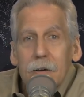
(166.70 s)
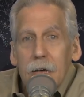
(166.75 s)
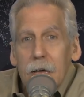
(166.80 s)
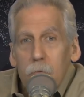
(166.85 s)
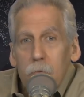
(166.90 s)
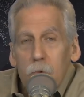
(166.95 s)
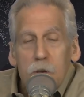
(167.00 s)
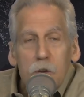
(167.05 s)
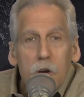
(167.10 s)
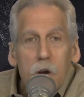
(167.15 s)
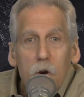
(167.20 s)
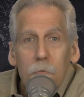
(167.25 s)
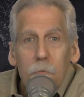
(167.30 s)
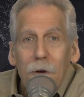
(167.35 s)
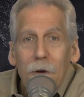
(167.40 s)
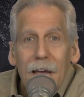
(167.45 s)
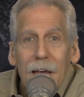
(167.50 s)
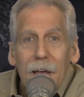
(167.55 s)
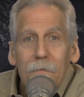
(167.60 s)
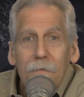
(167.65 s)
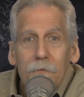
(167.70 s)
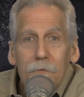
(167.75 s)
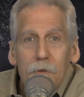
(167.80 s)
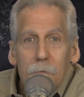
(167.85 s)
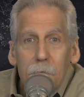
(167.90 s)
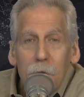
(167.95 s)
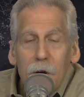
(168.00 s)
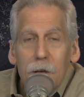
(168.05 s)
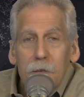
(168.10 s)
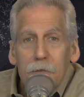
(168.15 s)
when you go to pay for the
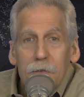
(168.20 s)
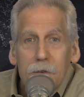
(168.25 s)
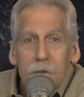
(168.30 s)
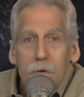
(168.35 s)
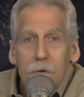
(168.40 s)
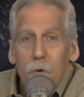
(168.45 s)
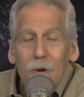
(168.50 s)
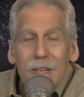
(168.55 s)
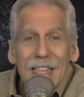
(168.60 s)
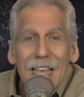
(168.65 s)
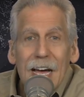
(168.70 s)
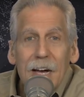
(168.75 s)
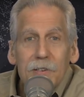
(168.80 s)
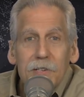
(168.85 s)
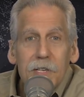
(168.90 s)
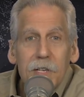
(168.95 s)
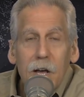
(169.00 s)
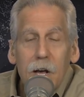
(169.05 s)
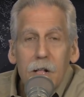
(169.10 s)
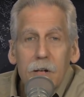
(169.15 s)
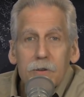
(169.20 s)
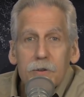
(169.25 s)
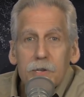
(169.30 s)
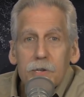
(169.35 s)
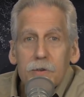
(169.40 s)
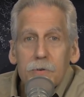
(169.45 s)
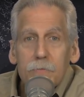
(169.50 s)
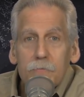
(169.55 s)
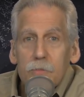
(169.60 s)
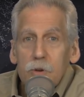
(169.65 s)
month, you owe
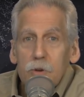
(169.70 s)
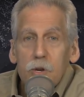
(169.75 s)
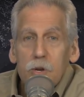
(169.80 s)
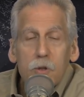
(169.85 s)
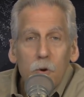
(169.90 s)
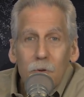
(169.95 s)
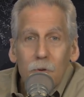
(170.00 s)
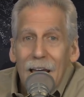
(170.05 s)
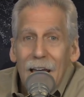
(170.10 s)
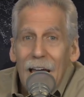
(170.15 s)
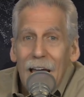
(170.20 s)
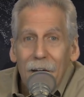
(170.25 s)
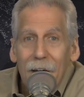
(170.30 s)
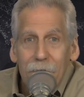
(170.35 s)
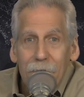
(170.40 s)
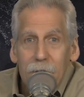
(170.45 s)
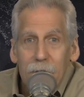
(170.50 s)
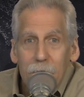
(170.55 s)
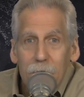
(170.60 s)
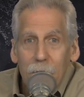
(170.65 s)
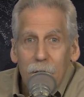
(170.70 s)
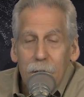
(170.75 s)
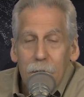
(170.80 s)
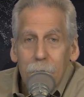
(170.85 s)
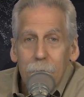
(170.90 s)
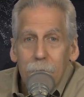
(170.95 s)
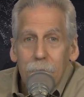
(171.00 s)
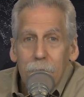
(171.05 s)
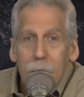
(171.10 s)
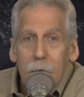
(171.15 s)
$1,000, you don't have it, right?
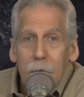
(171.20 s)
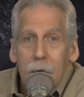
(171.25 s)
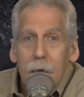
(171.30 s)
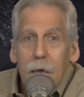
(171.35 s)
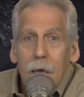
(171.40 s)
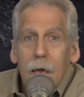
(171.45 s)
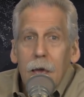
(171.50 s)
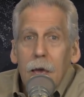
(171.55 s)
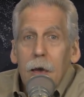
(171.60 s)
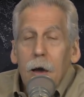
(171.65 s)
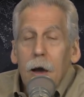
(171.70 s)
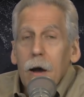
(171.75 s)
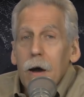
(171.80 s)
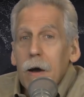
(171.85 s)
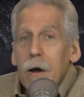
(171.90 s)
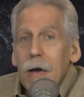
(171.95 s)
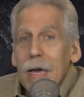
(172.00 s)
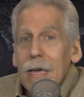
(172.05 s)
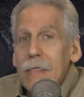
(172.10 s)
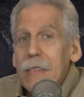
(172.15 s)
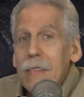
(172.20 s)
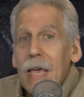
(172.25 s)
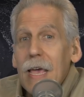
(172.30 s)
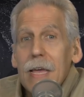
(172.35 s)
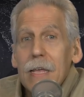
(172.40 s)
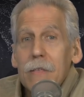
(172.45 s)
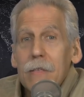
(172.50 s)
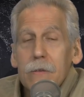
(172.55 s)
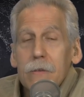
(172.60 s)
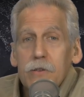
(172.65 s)
And
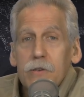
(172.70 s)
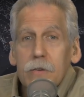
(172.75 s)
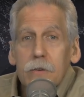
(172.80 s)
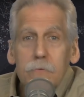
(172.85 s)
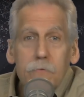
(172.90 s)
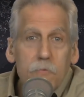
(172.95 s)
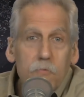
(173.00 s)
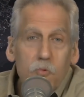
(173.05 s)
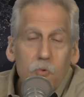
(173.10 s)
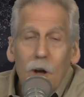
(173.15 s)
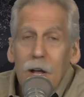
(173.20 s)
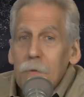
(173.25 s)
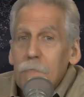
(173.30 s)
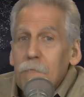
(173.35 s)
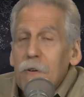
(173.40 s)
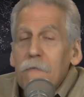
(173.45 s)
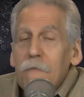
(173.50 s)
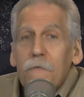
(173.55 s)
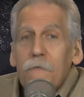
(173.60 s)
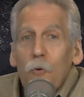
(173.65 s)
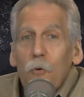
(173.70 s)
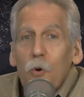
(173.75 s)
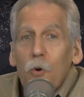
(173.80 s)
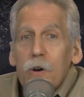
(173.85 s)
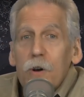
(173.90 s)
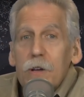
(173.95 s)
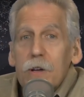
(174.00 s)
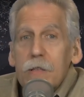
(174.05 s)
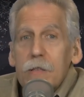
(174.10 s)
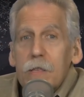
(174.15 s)
then right
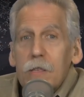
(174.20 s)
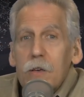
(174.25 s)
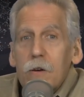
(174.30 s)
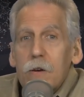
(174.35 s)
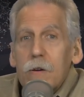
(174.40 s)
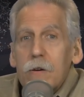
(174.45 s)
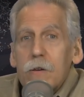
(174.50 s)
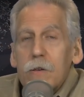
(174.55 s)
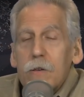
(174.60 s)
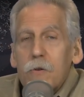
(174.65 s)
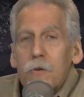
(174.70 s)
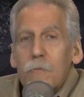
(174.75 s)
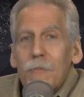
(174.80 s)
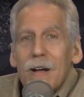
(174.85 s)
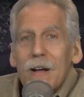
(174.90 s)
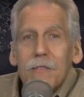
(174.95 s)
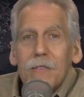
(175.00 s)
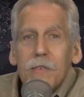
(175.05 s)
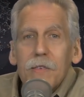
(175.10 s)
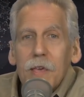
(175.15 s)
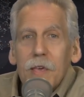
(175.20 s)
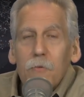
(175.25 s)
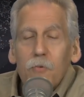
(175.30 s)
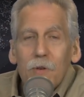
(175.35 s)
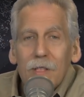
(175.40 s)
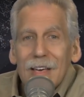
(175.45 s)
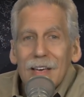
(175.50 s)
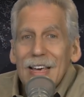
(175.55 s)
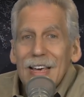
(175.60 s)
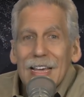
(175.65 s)
before you're about to think,
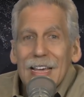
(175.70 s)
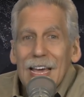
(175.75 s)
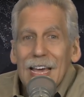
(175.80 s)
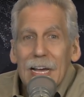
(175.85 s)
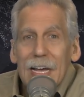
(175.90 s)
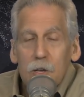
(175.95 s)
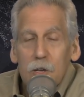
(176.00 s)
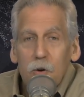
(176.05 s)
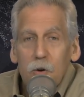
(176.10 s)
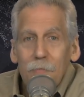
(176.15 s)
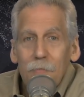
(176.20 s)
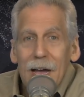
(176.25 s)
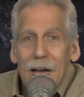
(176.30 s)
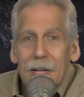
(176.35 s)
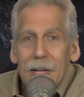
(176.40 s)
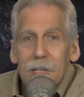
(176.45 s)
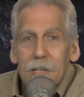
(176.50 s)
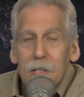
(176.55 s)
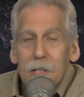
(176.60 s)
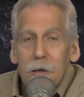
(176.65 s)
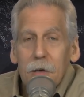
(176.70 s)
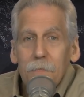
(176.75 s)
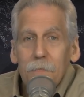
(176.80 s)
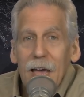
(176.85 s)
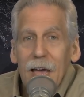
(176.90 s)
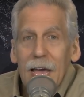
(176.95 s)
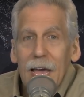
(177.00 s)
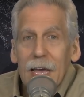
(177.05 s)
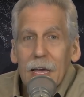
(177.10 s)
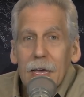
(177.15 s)
well, then I can't go back until I
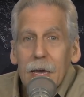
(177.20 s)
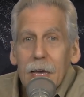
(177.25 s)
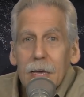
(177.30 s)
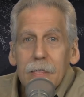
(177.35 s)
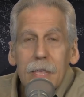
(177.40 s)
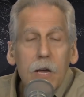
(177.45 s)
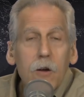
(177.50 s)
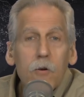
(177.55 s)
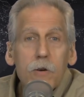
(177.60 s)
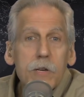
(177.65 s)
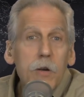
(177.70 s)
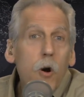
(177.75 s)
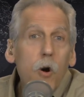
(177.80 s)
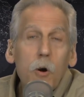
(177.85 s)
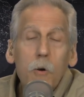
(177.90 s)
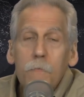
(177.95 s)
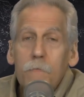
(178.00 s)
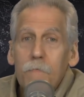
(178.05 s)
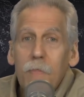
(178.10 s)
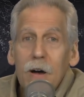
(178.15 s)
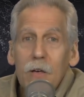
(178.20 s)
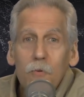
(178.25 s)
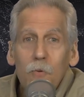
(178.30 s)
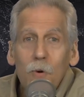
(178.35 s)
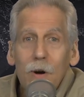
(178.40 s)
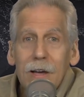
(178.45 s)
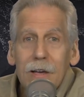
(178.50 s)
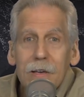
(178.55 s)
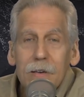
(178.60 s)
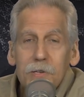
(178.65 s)
pay, they call you, oh, by the
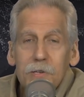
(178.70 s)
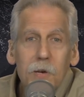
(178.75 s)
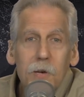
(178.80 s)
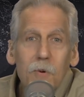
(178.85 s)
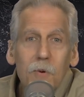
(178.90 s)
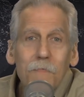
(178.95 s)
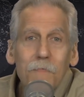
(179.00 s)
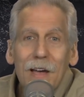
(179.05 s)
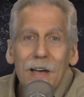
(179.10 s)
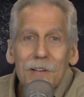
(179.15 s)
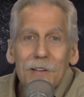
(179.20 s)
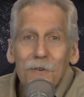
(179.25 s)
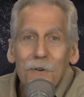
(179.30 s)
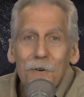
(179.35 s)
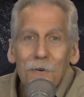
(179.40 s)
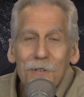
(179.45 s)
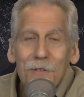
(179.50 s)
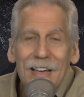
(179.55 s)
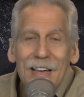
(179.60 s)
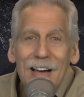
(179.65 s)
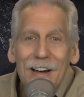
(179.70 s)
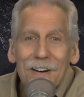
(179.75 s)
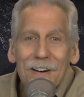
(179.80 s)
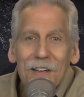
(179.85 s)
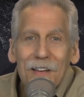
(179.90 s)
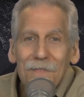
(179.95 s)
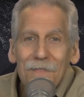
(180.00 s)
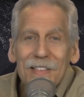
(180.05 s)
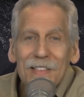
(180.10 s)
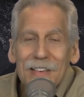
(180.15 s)
way, someone paid your whole account.
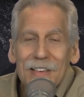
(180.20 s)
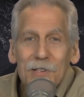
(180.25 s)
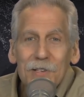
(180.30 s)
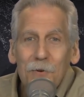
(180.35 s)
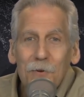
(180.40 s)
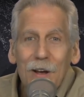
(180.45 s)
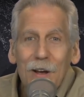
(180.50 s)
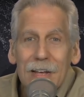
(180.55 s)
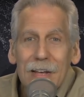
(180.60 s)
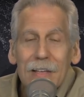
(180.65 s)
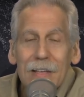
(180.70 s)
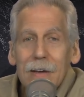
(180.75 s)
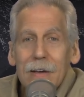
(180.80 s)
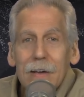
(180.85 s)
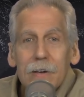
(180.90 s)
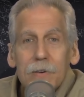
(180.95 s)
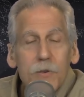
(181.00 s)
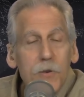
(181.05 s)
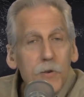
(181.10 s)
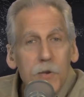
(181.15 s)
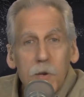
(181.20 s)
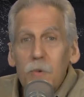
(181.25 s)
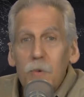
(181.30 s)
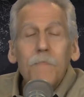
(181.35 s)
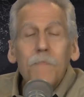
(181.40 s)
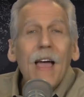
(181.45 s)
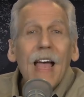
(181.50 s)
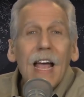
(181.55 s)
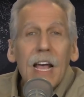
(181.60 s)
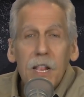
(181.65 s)
Everything's great. So someone
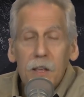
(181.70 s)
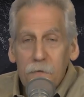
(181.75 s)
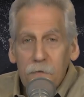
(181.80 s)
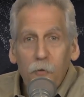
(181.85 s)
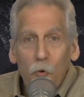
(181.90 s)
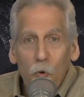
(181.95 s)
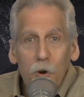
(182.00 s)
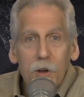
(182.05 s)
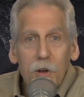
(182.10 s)
paid it for